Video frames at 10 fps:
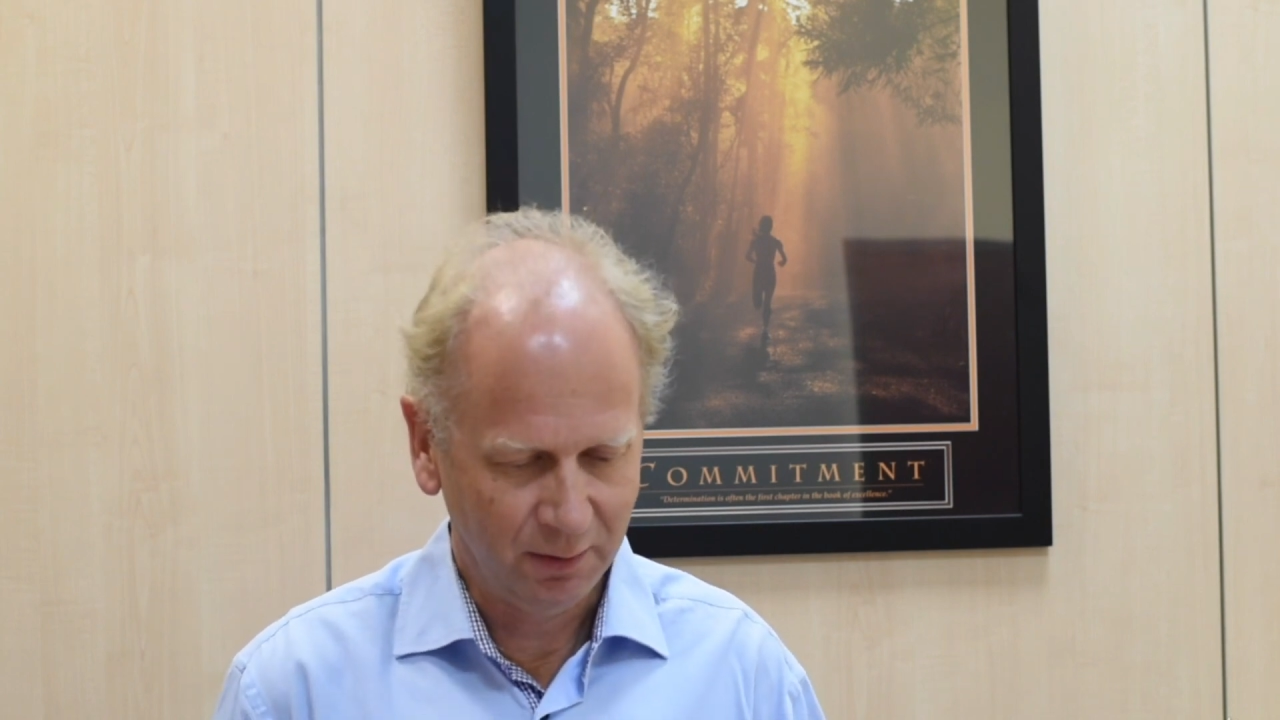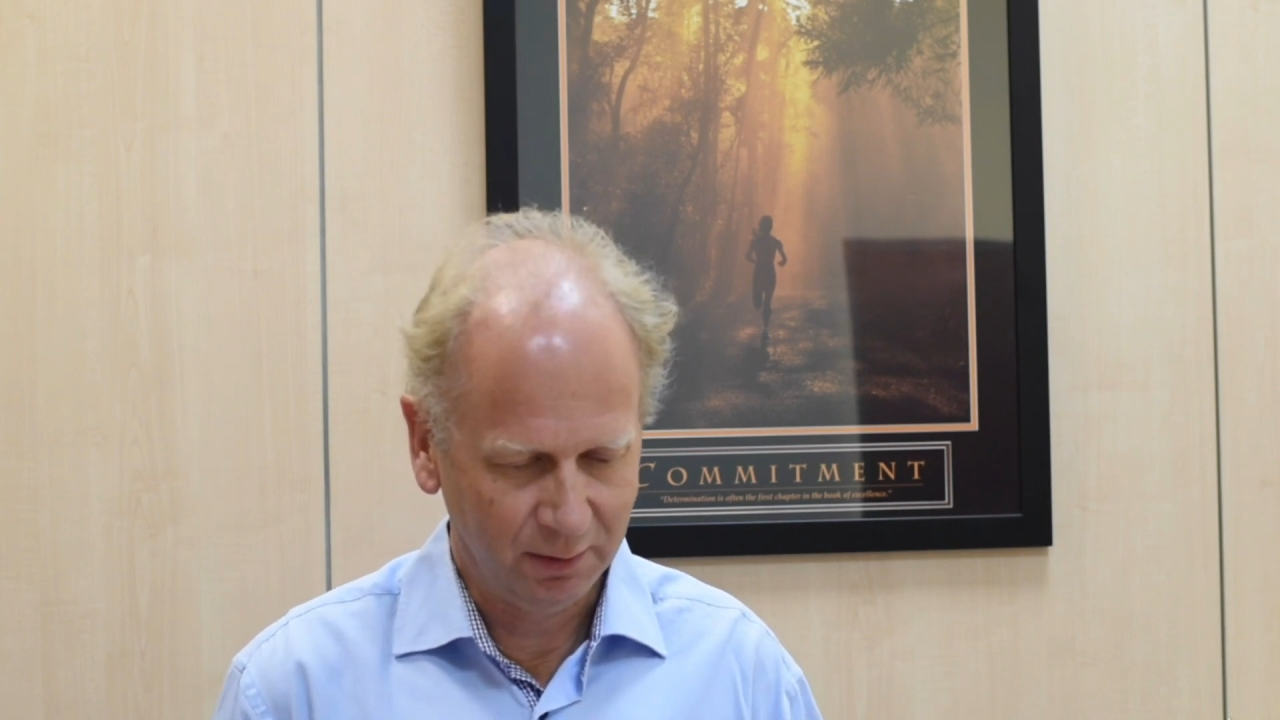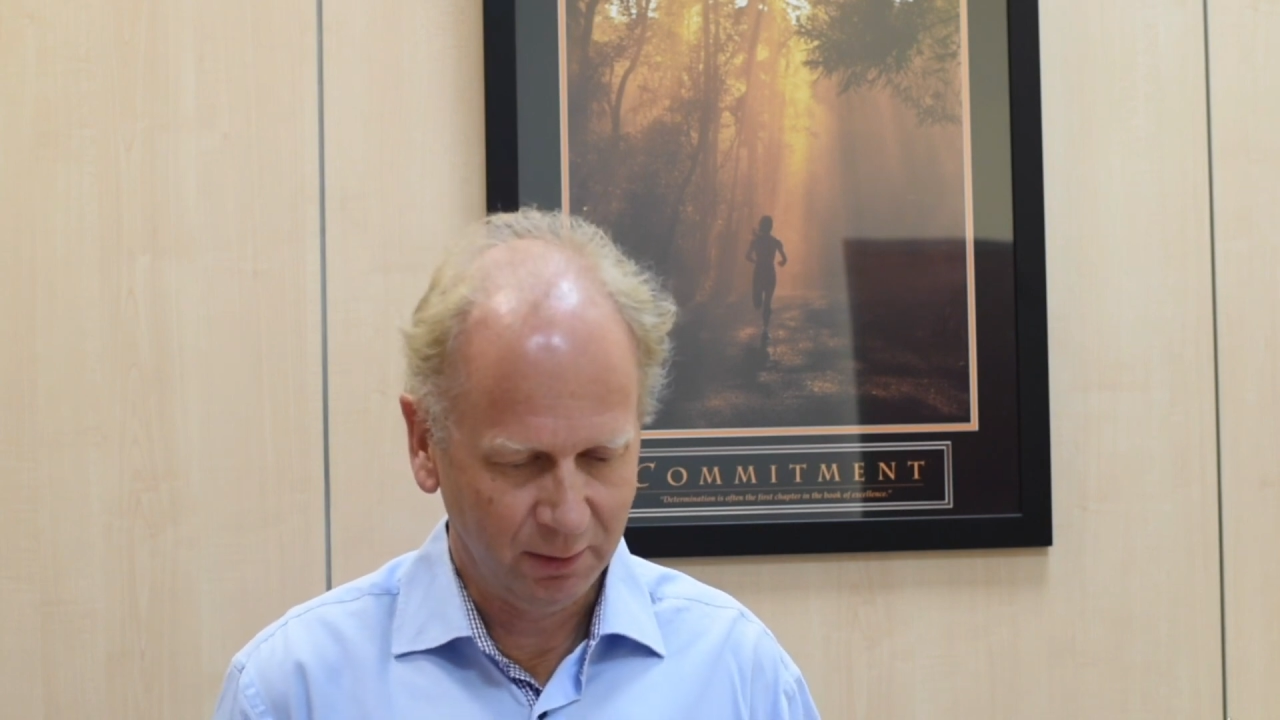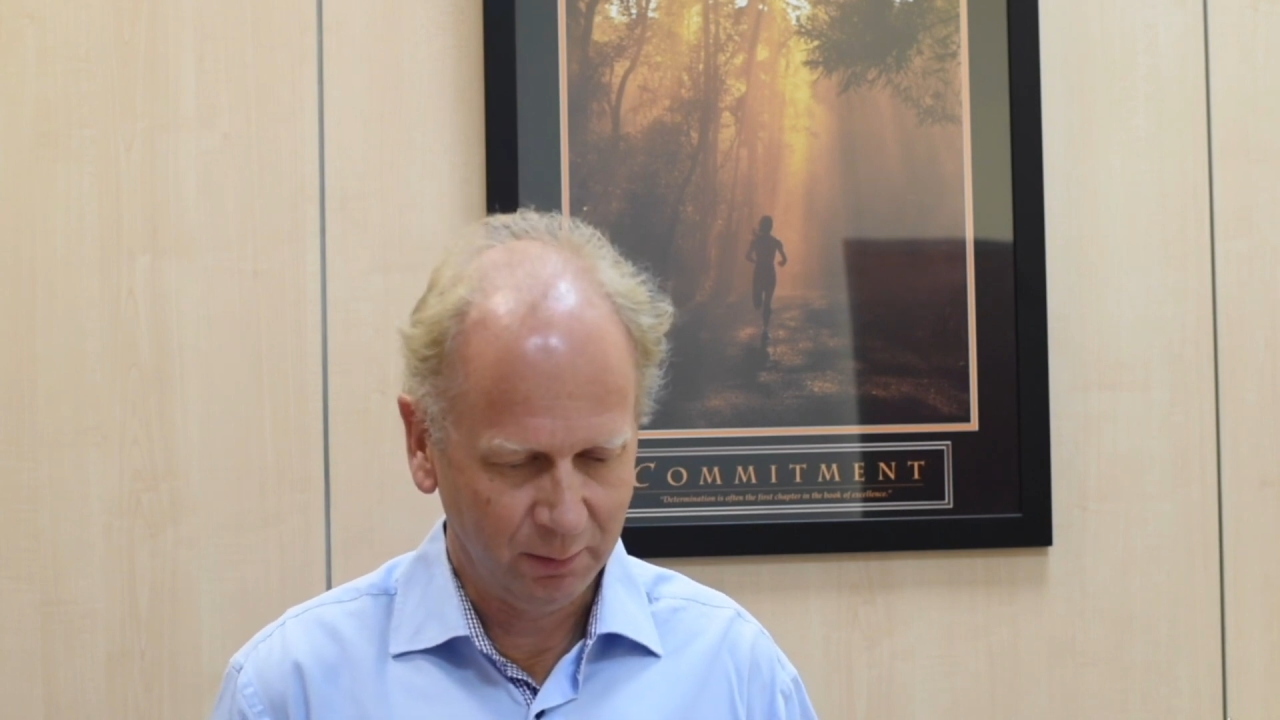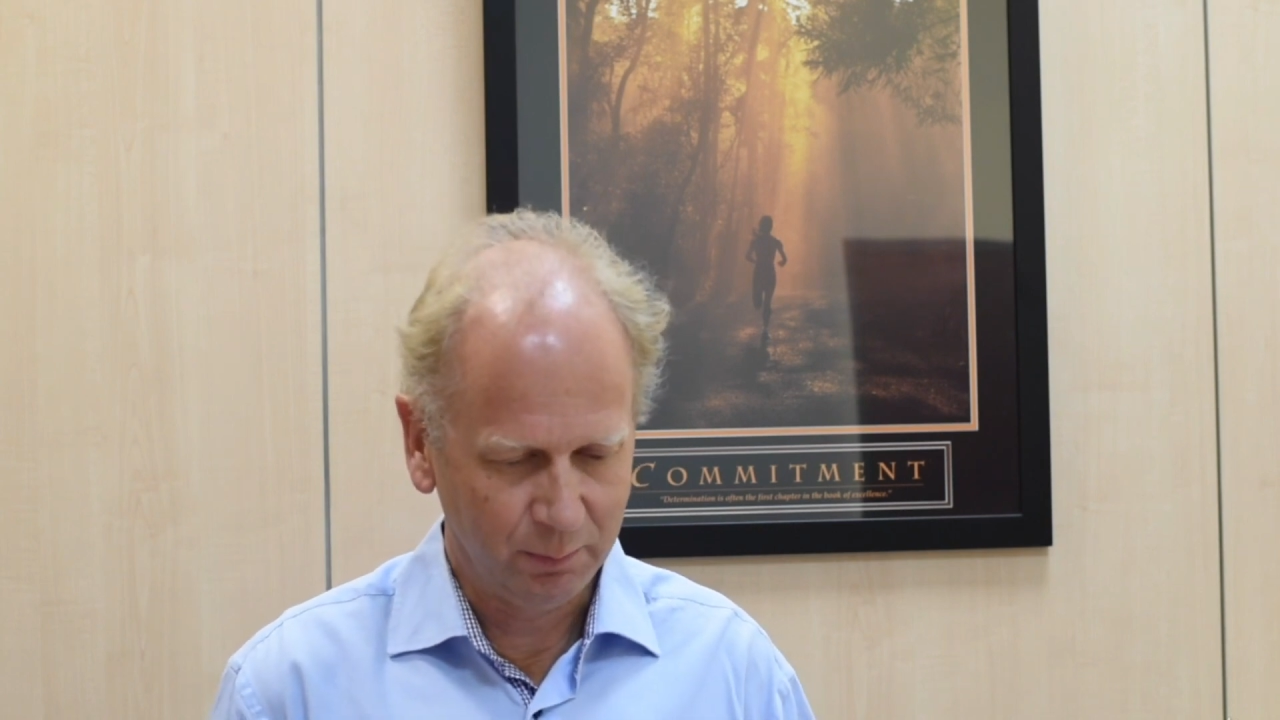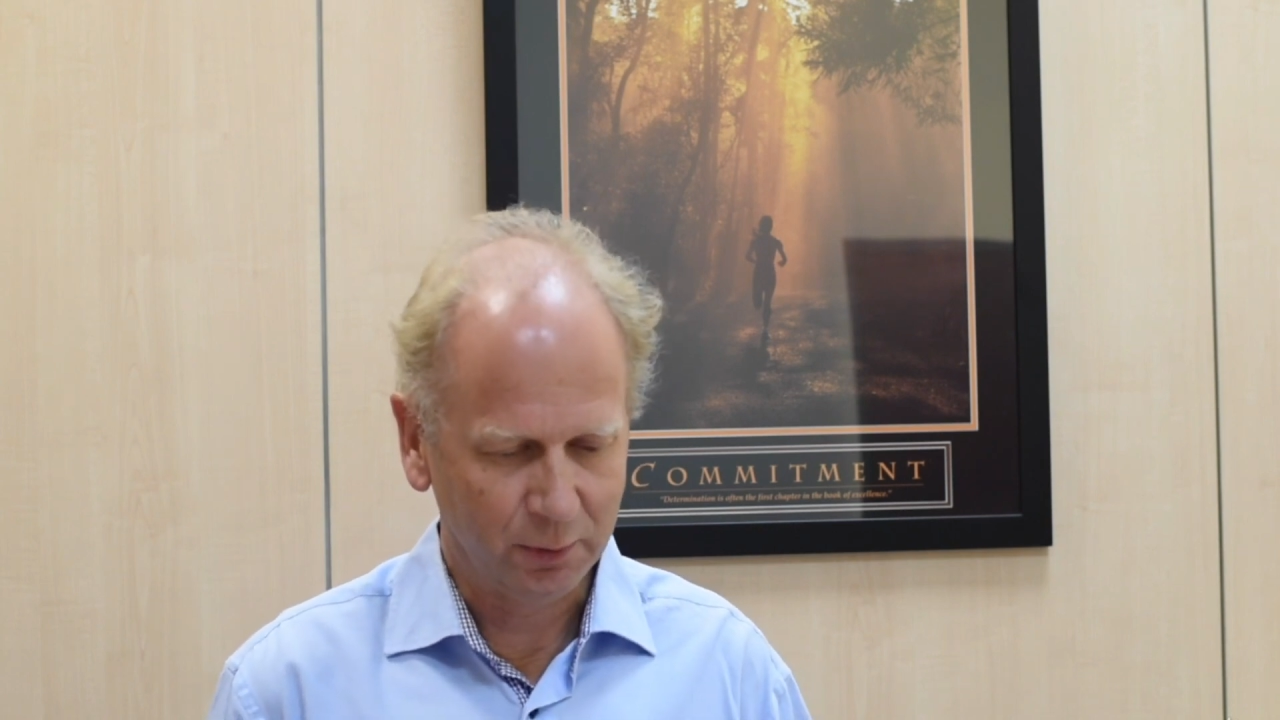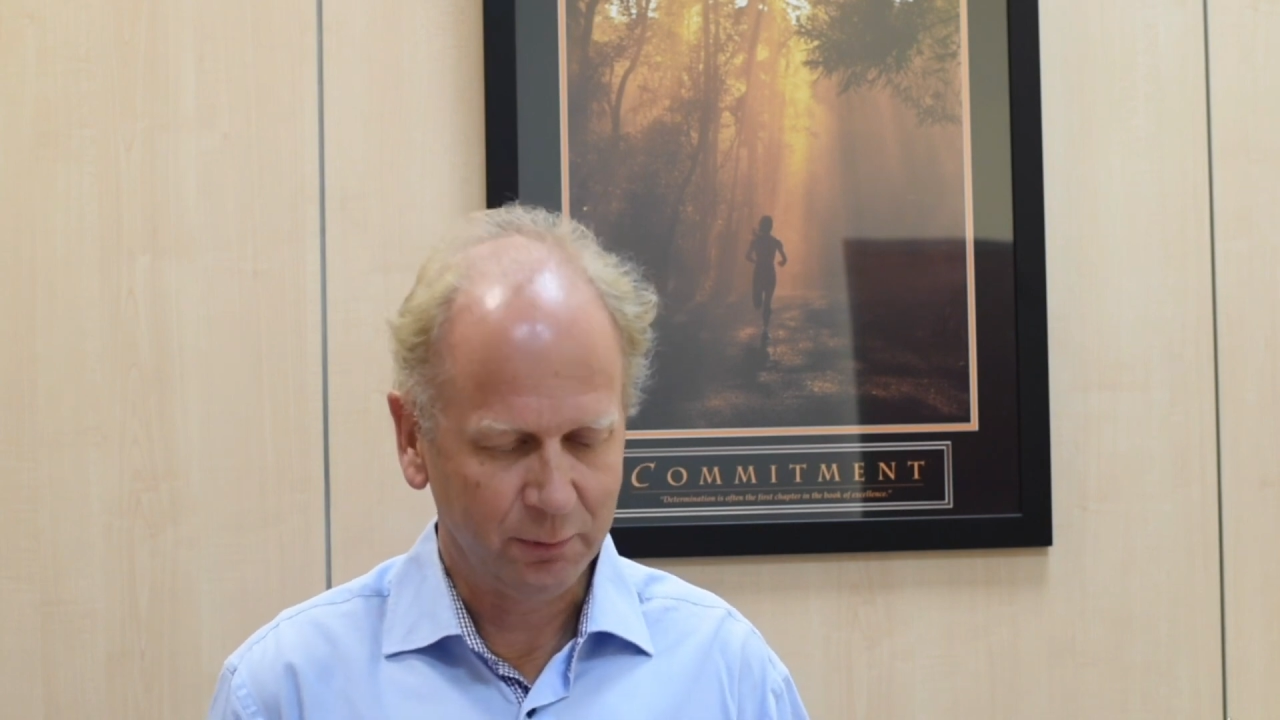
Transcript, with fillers: on, on